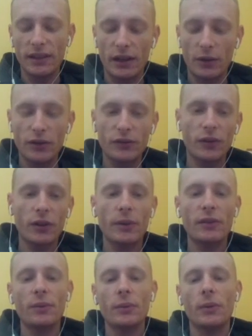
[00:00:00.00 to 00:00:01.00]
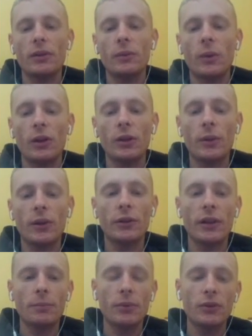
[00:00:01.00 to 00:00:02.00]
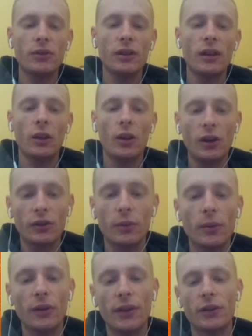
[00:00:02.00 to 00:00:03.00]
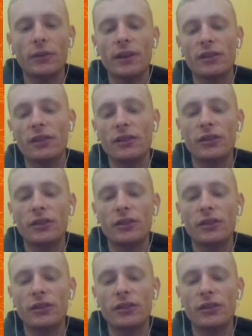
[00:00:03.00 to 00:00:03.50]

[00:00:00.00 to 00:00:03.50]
however far away from the wall you are, you'll get boosted along the wall in that direction.